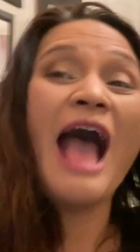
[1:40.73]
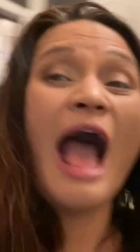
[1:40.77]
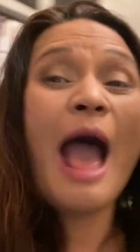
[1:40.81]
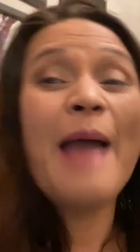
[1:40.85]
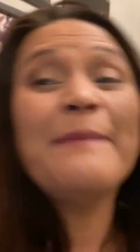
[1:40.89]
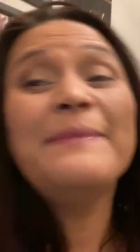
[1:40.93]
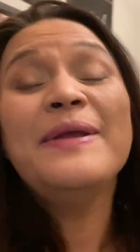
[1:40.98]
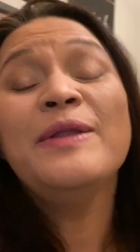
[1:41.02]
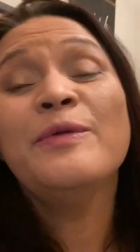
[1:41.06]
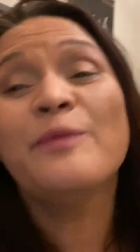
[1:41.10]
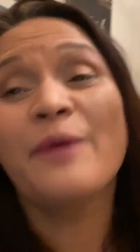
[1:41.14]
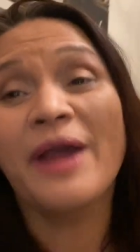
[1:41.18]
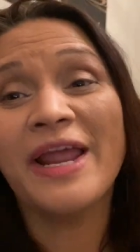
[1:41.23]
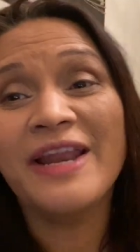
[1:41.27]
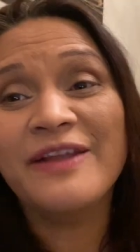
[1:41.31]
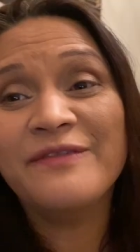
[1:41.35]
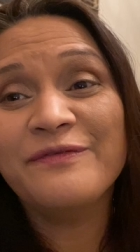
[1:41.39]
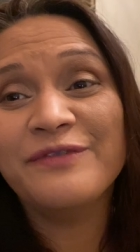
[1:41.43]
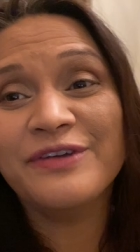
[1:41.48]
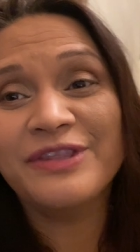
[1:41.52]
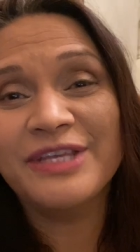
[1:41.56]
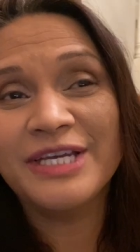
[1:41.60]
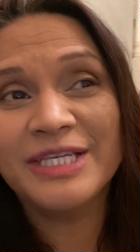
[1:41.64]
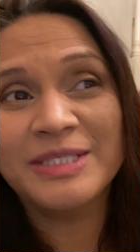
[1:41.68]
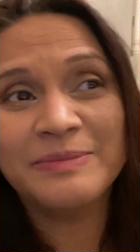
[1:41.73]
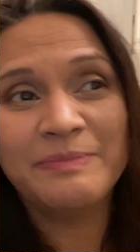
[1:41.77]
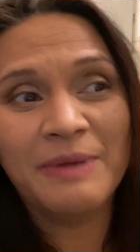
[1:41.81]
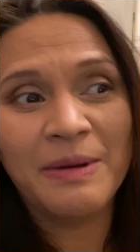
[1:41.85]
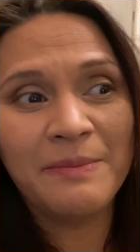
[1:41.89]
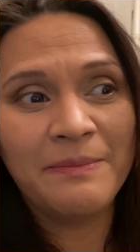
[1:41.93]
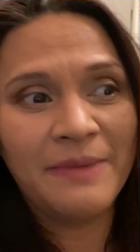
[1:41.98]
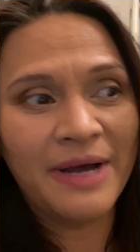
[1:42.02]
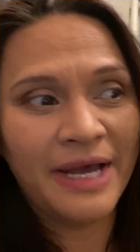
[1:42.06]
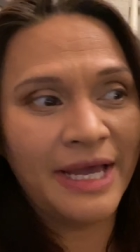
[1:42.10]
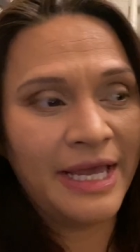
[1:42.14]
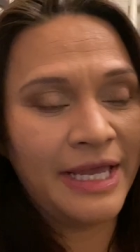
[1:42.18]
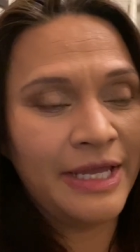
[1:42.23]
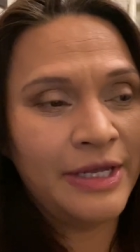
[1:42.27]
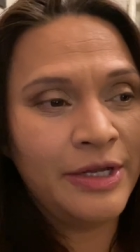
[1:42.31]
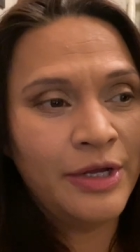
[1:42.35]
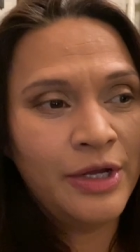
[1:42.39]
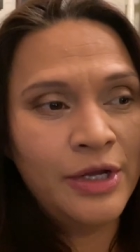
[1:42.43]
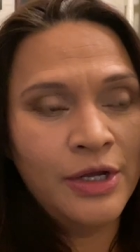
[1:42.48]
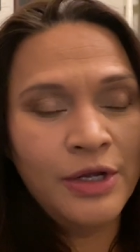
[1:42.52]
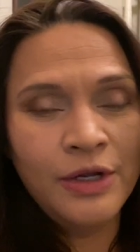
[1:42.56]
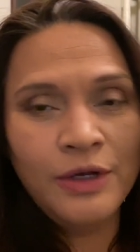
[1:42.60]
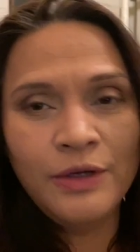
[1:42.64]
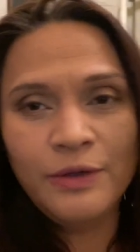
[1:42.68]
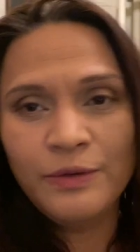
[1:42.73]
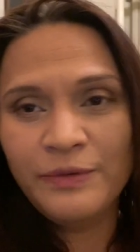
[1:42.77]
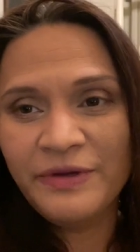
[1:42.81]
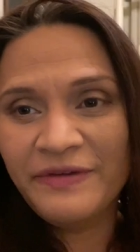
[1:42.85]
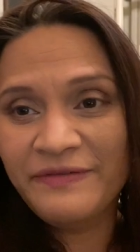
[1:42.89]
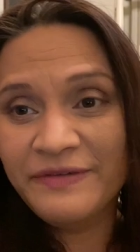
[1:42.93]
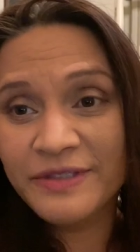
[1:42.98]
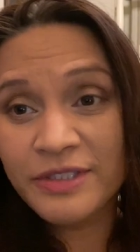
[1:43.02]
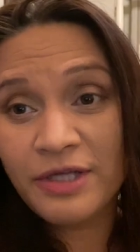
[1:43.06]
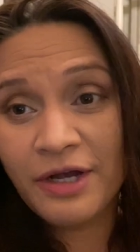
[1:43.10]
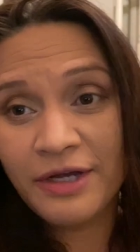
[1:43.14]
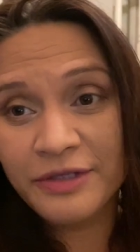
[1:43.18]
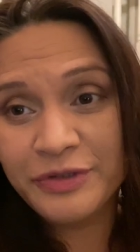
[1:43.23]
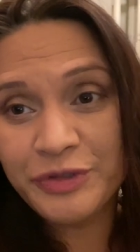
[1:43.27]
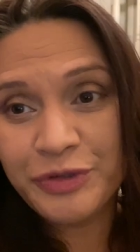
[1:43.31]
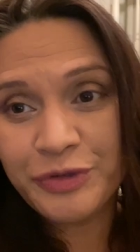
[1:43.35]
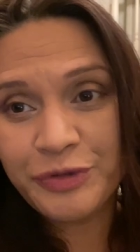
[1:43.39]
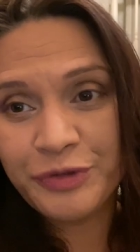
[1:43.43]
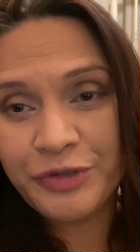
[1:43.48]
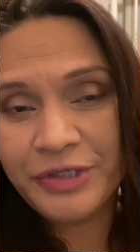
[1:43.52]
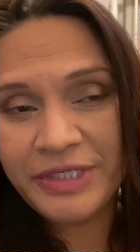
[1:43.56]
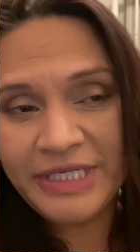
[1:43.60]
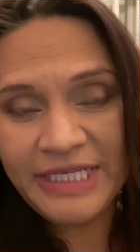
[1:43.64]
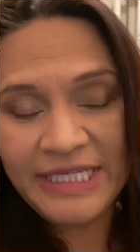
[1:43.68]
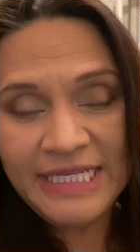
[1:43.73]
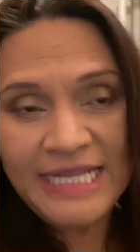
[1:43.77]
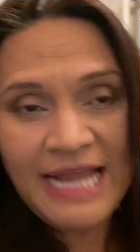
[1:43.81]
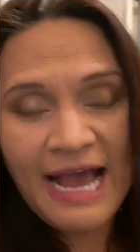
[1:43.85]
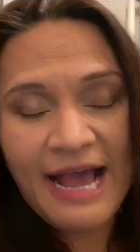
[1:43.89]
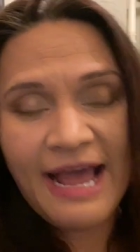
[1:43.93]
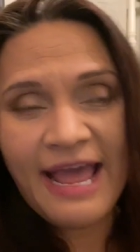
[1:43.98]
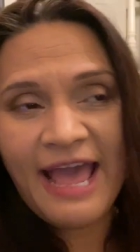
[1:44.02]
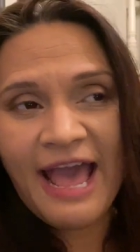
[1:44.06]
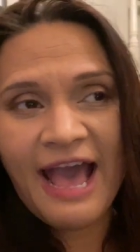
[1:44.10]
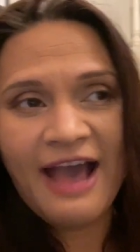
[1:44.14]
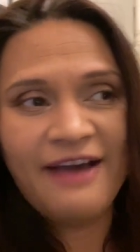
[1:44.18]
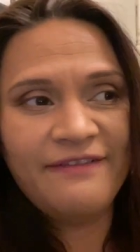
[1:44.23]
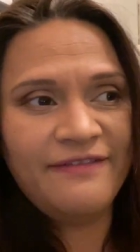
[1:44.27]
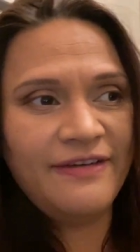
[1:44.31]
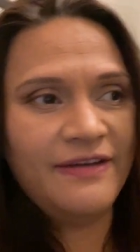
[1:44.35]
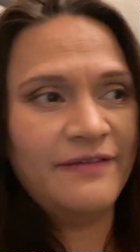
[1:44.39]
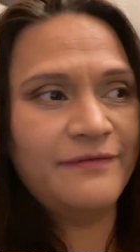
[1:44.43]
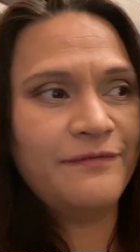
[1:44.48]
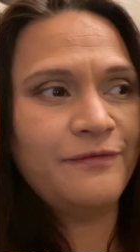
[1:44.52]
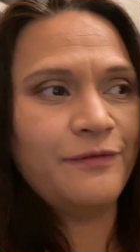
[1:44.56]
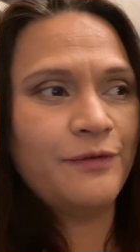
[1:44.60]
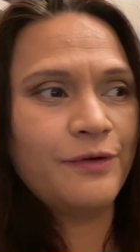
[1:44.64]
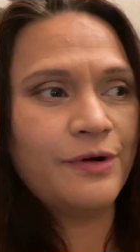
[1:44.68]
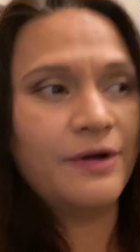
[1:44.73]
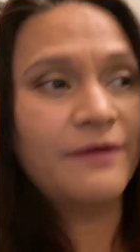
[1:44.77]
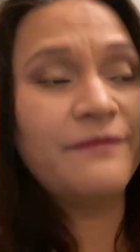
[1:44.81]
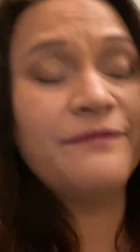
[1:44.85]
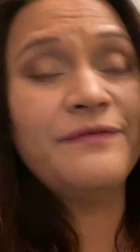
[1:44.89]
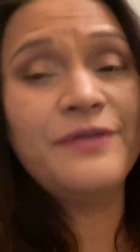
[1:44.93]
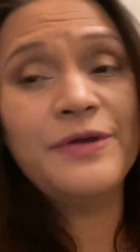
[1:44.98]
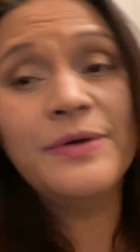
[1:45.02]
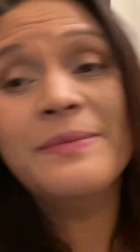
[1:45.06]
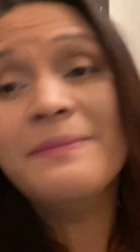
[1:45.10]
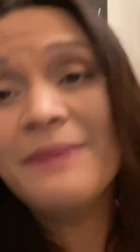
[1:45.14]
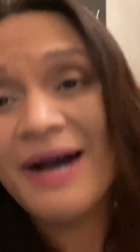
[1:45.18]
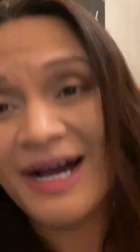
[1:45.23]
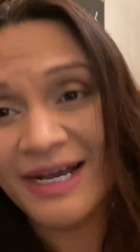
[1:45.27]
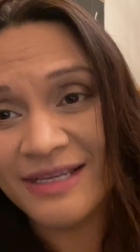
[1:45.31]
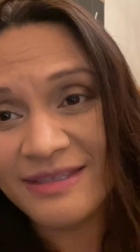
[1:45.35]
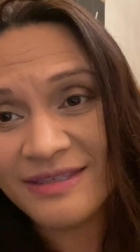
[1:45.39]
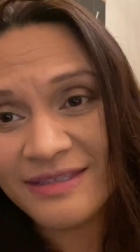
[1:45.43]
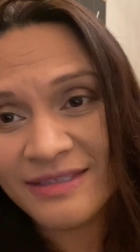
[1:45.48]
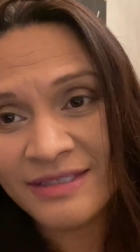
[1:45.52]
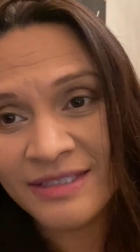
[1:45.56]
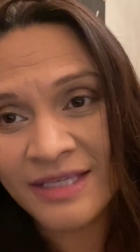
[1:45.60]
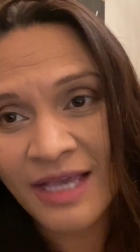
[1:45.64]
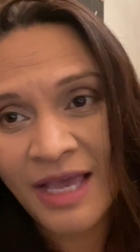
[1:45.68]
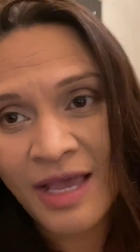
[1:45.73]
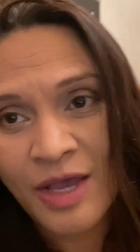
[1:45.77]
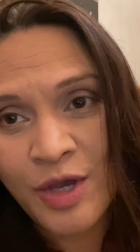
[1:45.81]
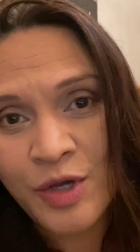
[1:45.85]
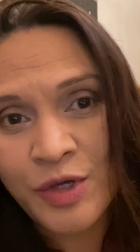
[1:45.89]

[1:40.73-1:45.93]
I've been waiting for this, but my Louis Vuitton store did not have it for a few months.